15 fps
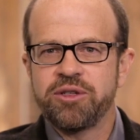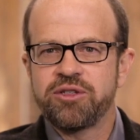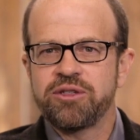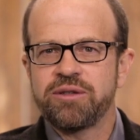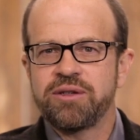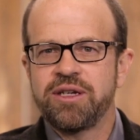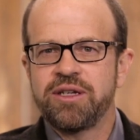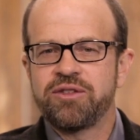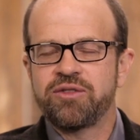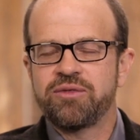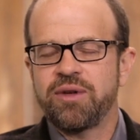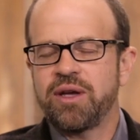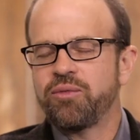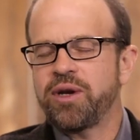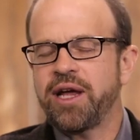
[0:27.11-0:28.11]
It's,
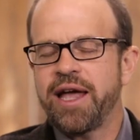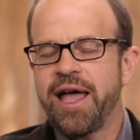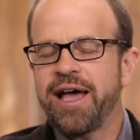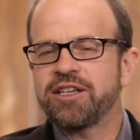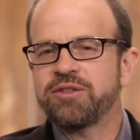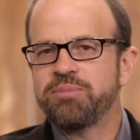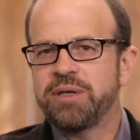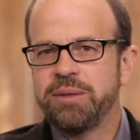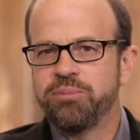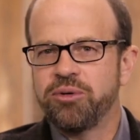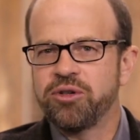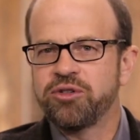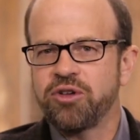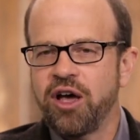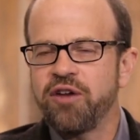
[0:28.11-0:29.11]
it's, when I ask
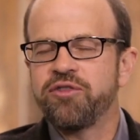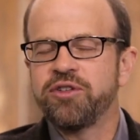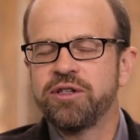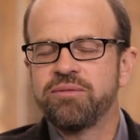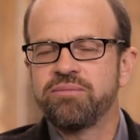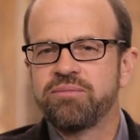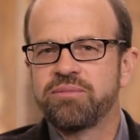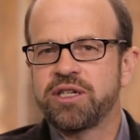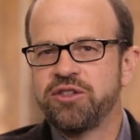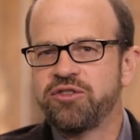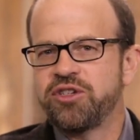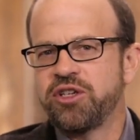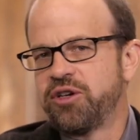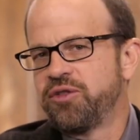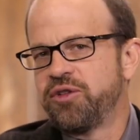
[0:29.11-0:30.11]
people, it's often
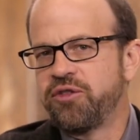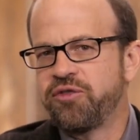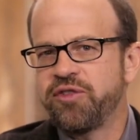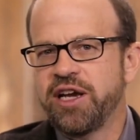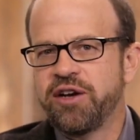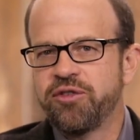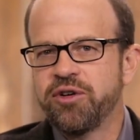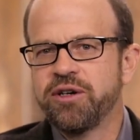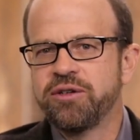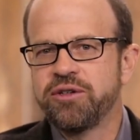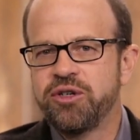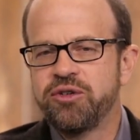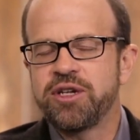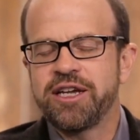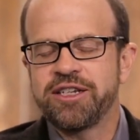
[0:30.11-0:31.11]
considered their favorite
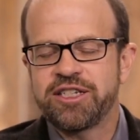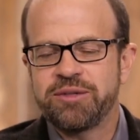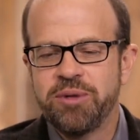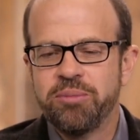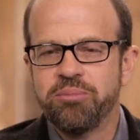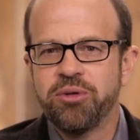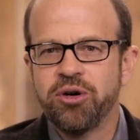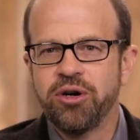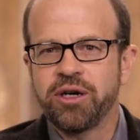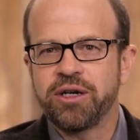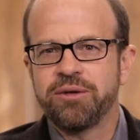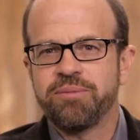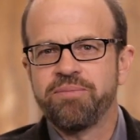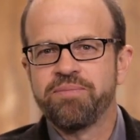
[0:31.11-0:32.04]
New Testament book.